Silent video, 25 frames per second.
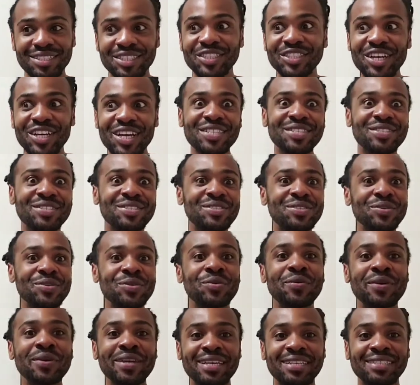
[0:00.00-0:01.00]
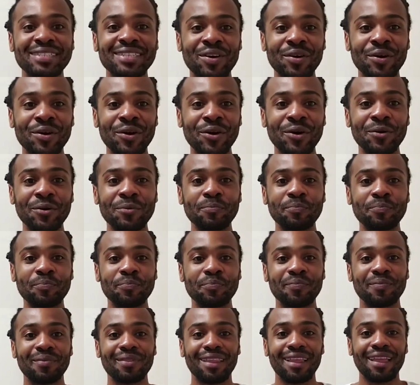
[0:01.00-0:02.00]
just 2 weeks ago,
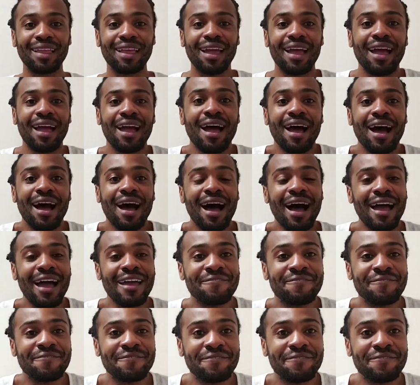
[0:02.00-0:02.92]
I